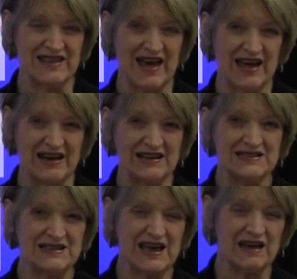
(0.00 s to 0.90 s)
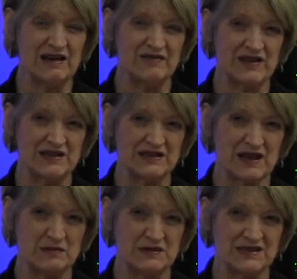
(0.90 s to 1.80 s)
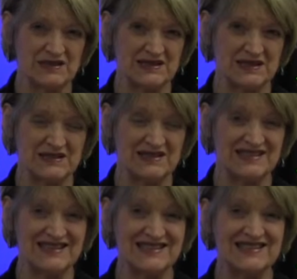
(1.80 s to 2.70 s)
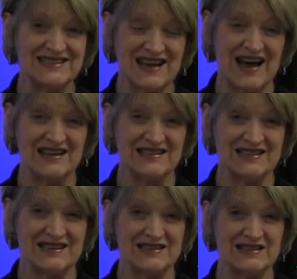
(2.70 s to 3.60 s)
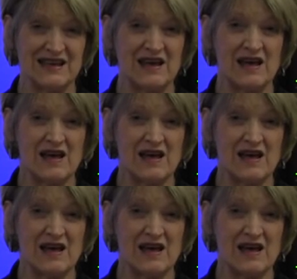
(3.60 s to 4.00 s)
that intake of these substances sensitizes